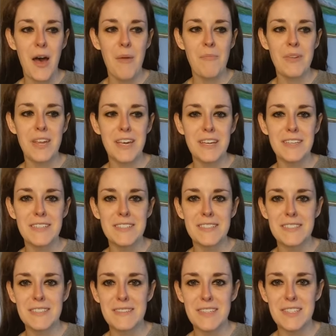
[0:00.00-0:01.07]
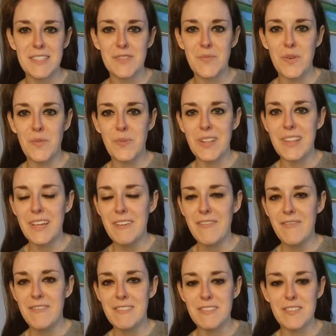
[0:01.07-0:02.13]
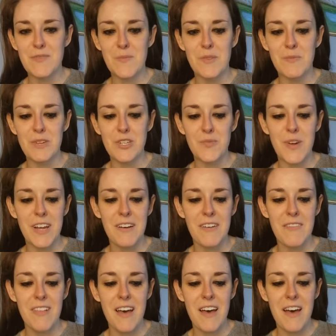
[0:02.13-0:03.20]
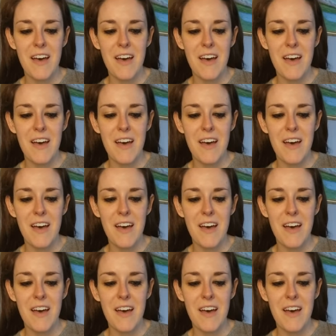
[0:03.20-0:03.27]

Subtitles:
Because this is where we live, this is where we dwell.